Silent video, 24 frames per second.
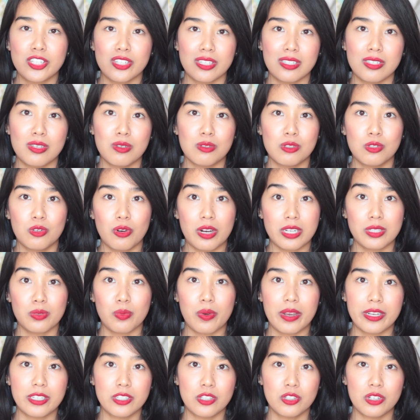I just used Crest
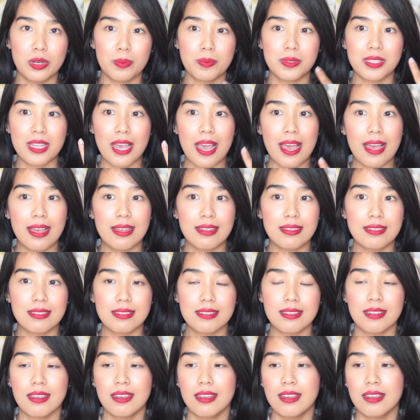White Strips
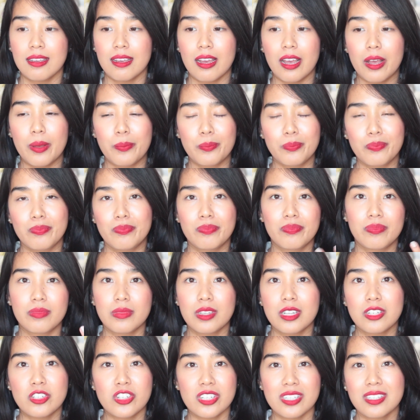as um,
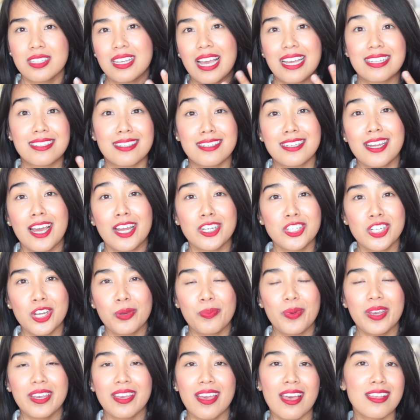just as a
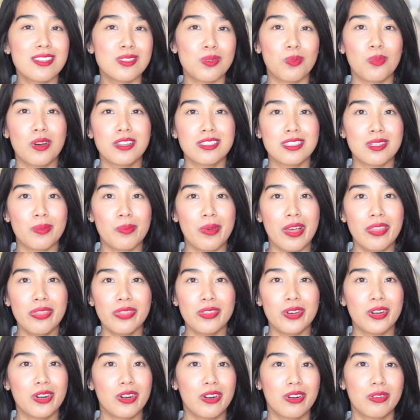touch-up, I guess, once a
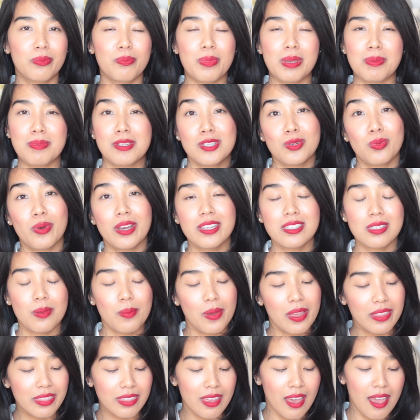month or maybe twice a
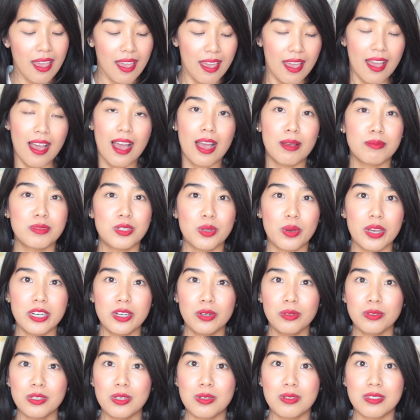month. Um, so I
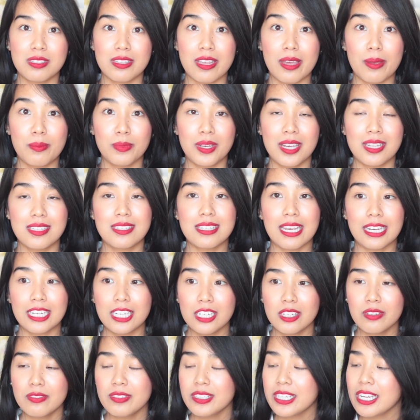don't use them
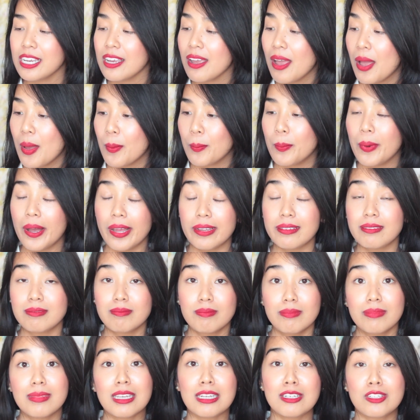consecutively, but
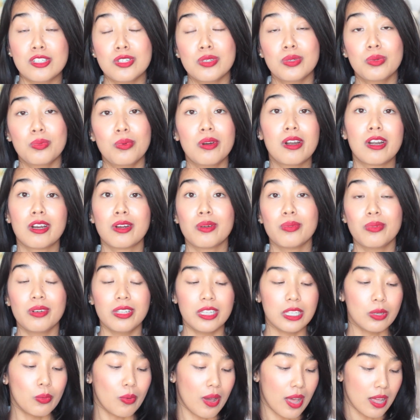they do work
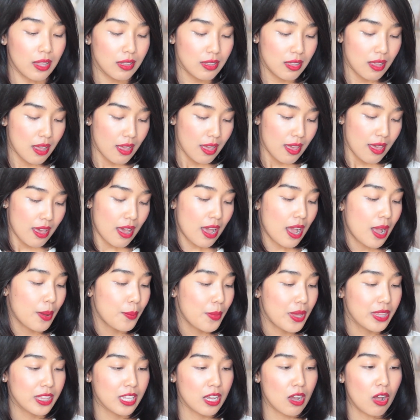really well.
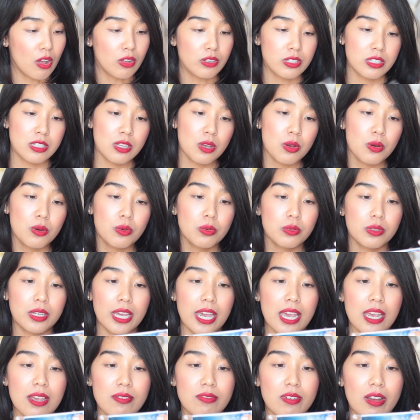Um, and they also
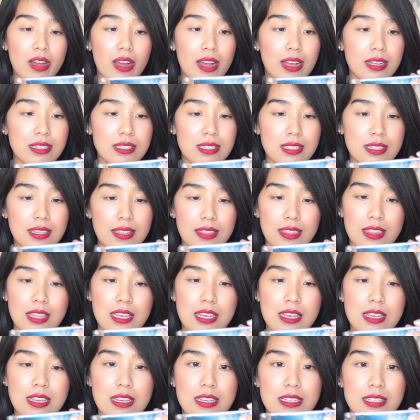gave us
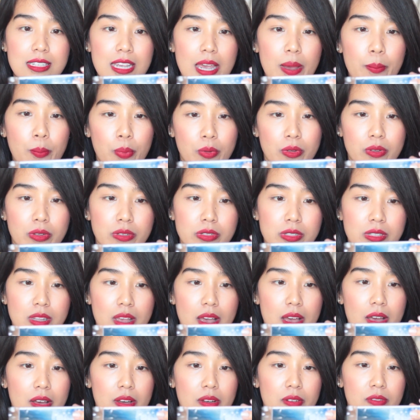the samples
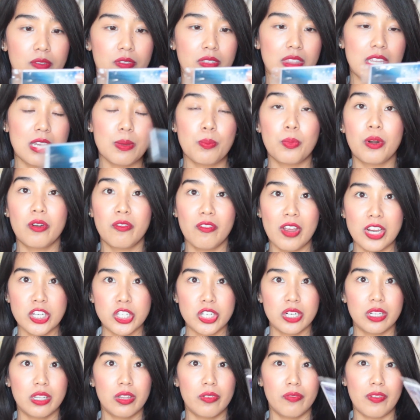of the
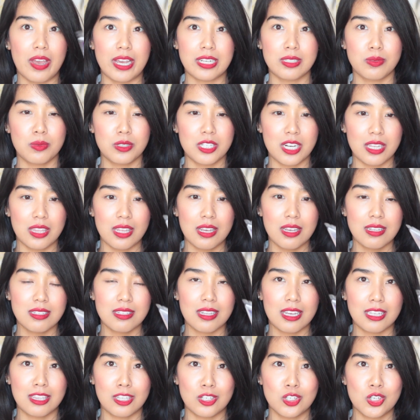Professional Effects, which I think is
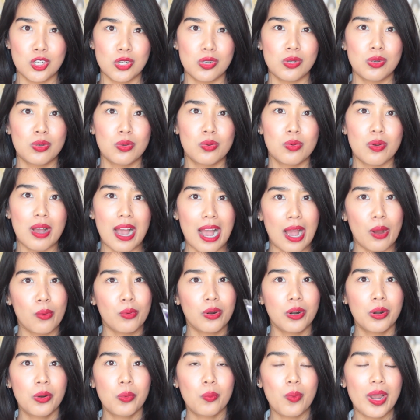like the two
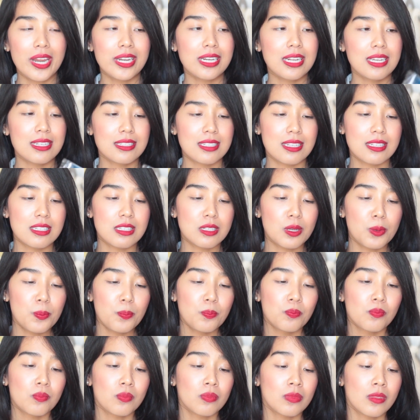hour whitening system.
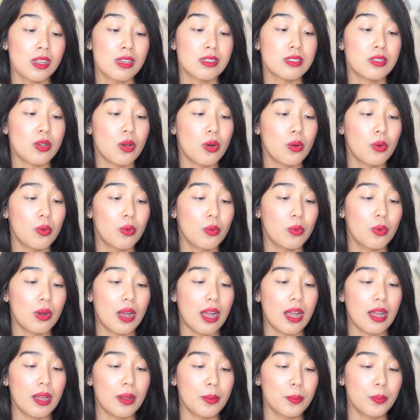So
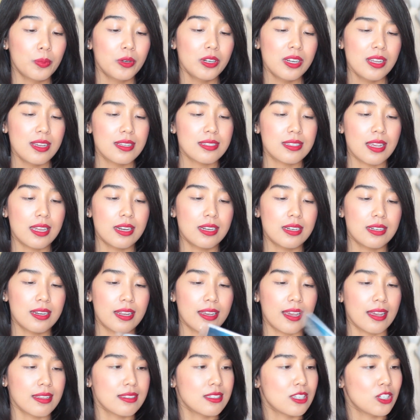I'm pretty excited,
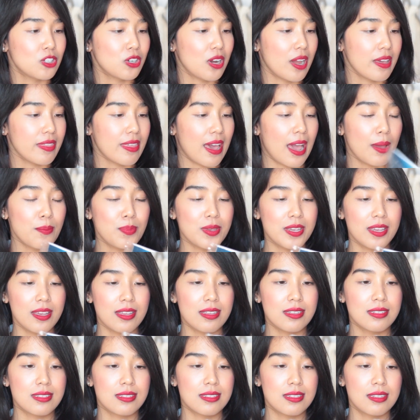I guess, to try that
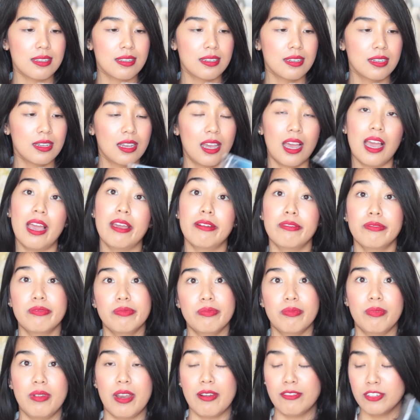because I've
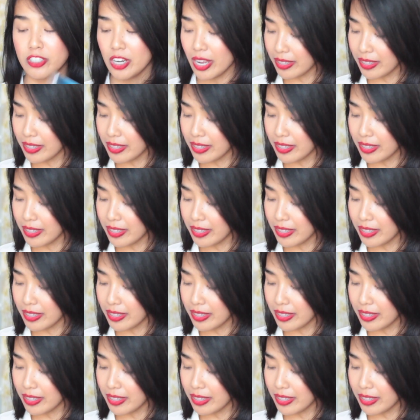never